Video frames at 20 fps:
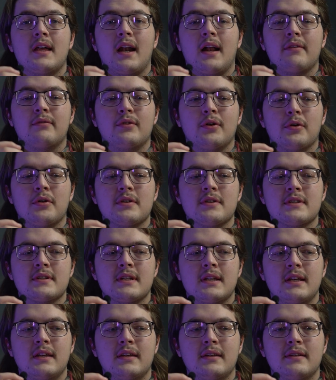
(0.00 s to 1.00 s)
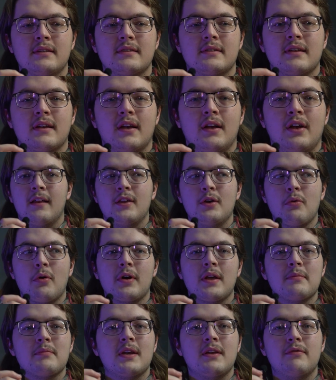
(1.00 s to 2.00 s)
that I've noticed is you won't
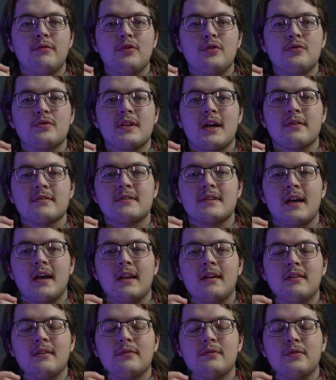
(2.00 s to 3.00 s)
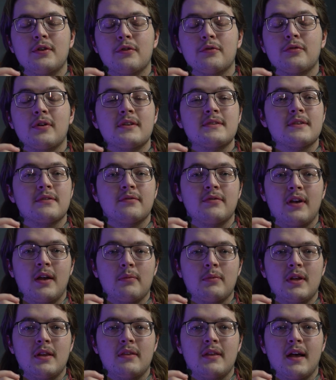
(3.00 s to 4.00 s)
get many views outside of your friends and
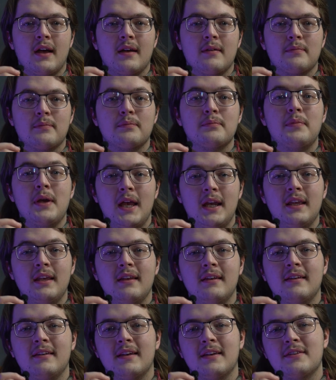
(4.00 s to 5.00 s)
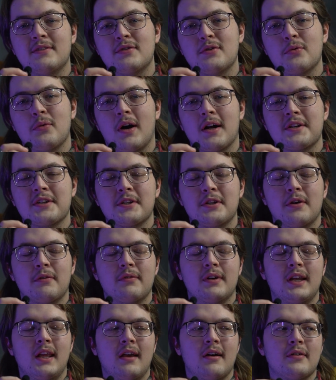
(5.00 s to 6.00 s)
family that pity into watching your
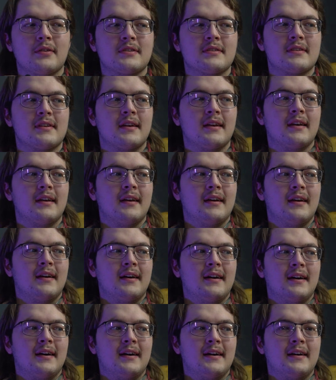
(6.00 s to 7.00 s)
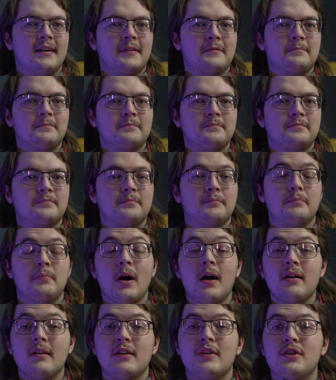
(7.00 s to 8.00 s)
videos. Um,
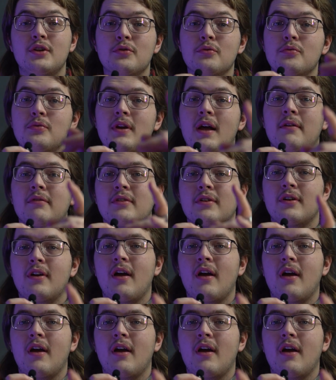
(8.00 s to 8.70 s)
but you never